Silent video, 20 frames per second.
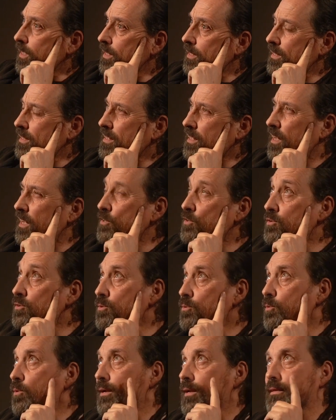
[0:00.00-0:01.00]
and like I
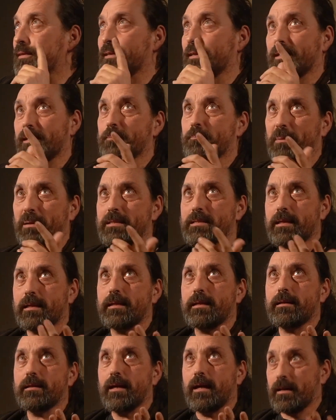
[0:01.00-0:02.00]
knew what I did, but it's
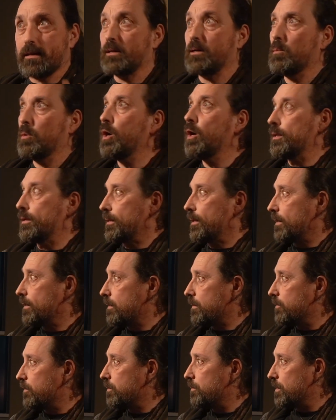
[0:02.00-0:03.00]
like, ah, come on,
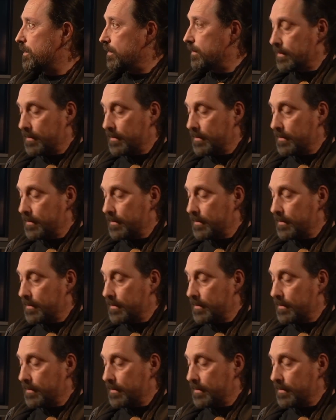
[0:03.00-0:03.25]
like you know what I mean?